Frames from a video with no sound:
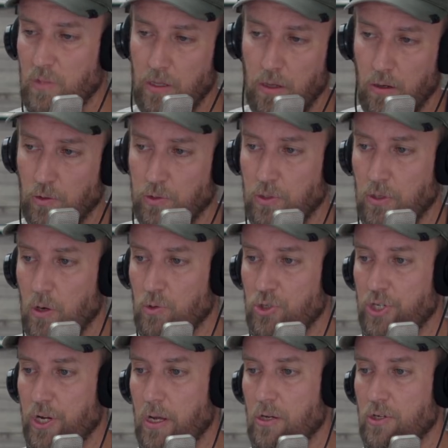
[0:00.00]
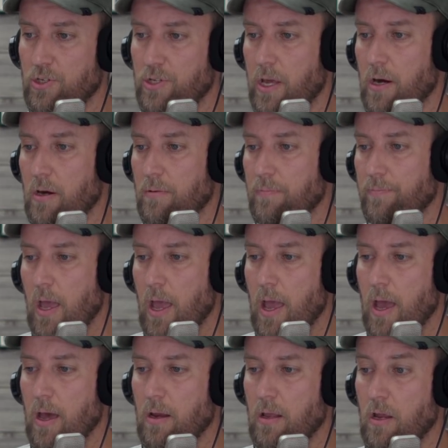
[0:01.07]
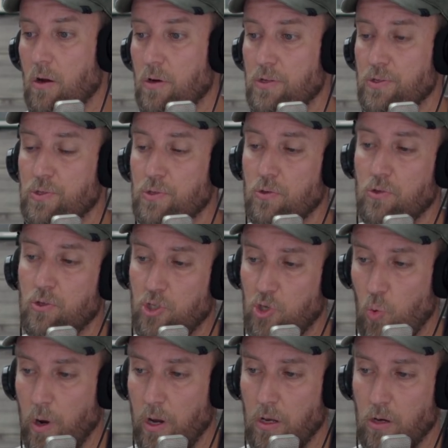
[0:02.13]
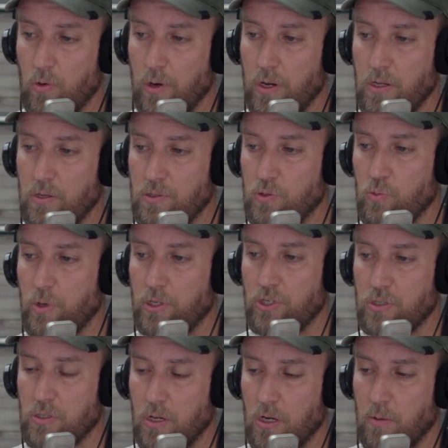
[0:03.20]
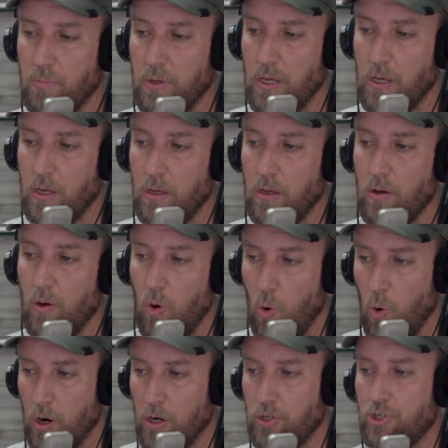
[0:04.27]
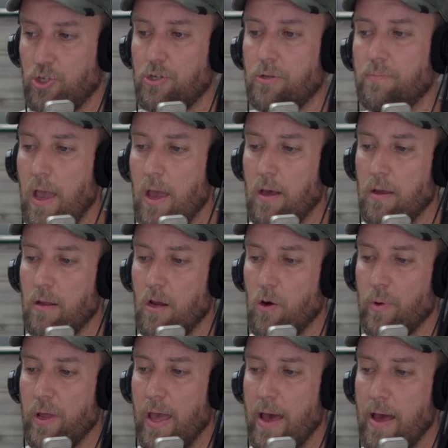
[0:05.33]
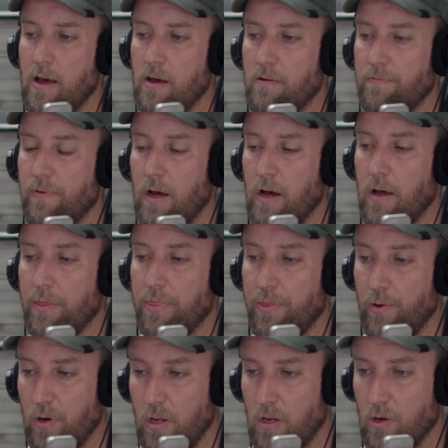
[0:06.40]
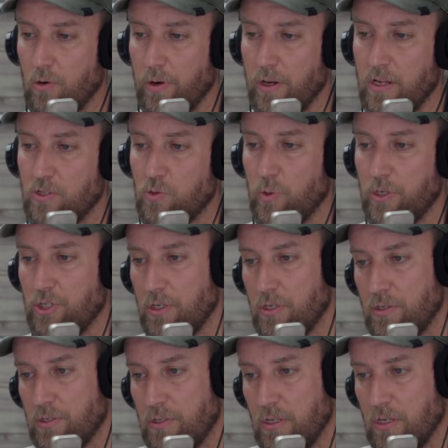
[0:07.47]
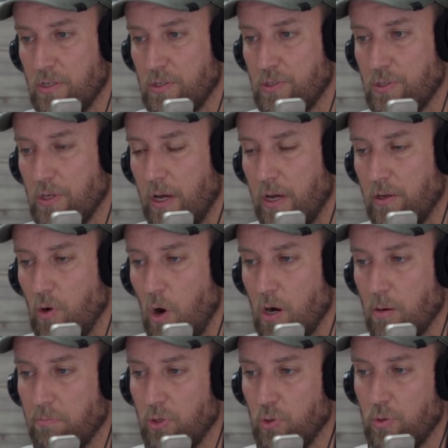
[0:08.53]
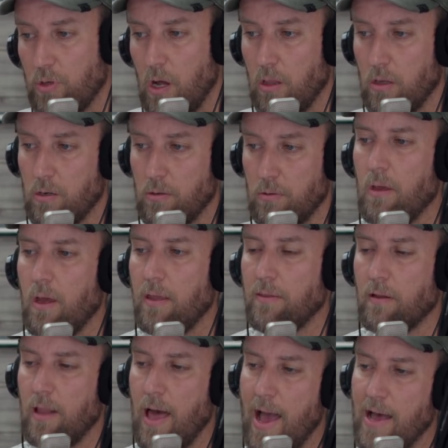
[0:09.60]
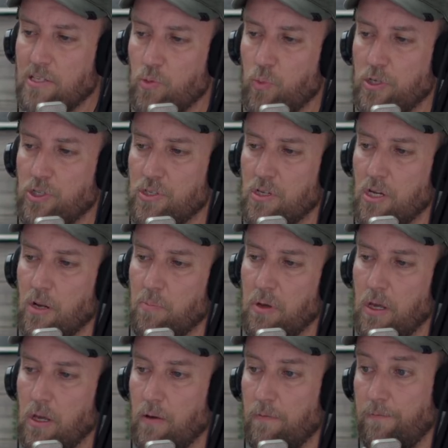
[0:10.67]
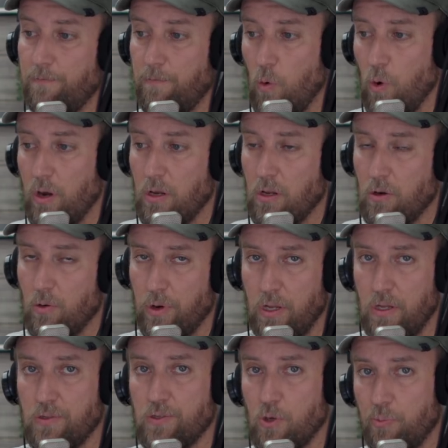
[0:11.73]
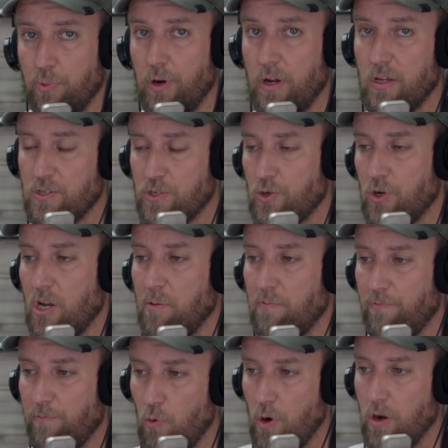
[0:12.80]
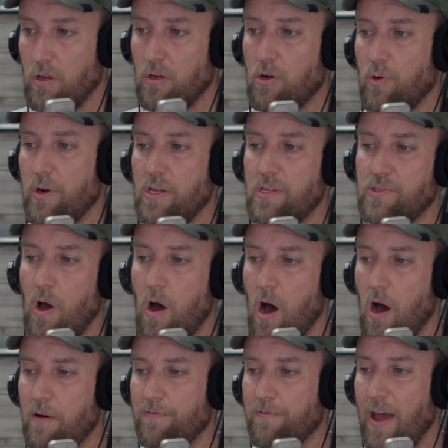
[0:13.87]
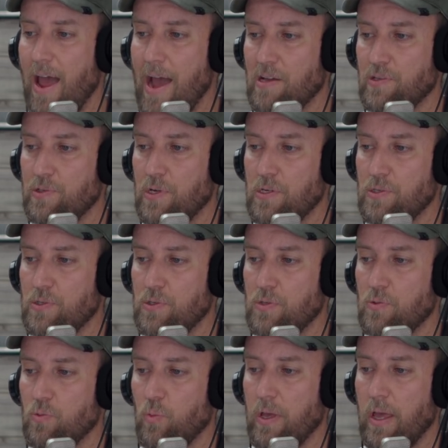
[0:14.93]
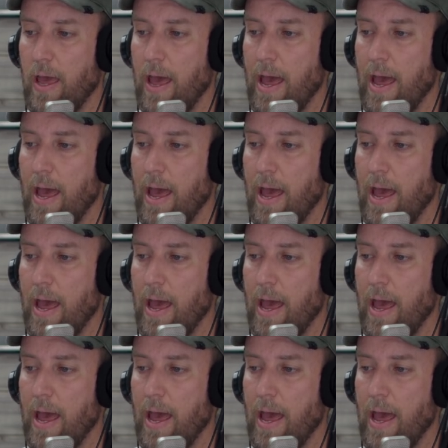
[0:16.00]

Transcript: Little to no change there. And here is 20 degrees, which is going to be orange. And here we have uh, 30 degrees, which is this uh, dark blue color. And the last, which is going to be 40 degrees, so pretty extreme, 40 degrees off axis, we